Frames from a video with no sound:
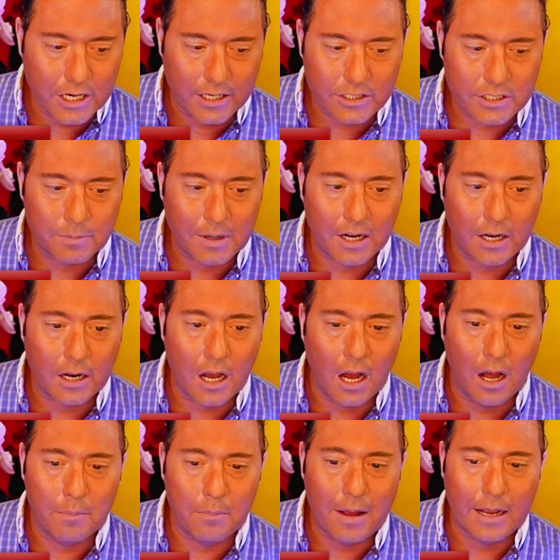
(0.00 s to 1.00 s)

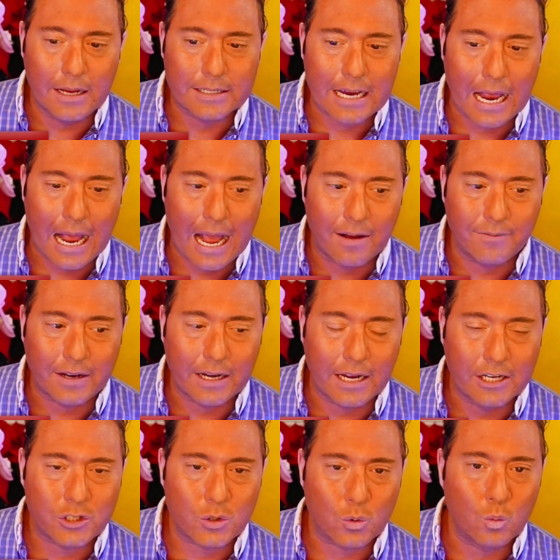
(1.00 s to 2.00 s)
Disney is
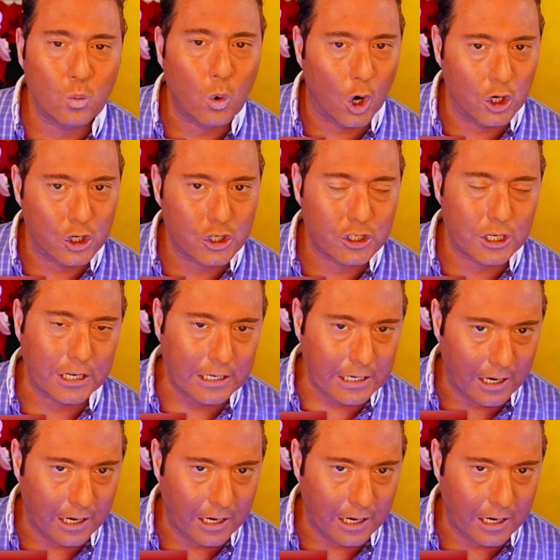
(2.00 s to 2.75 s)
having its worst